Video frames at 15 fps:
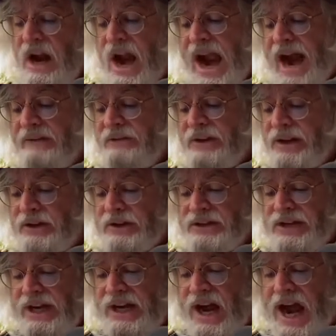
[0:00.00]
After the
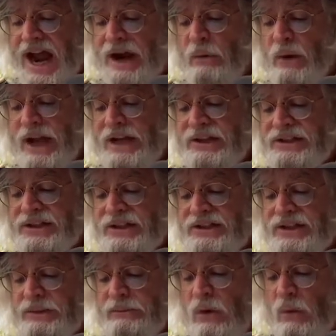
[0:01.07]
interstate highway
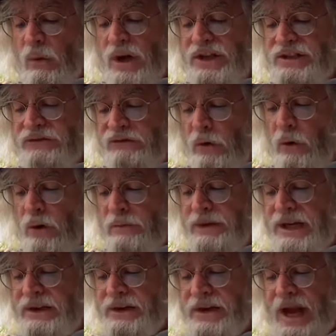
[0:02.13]
system was formed
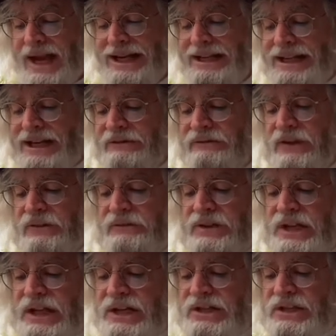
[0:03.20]
in the
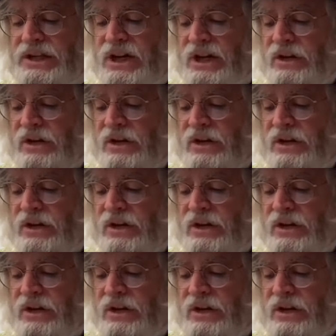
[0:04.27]
1950s,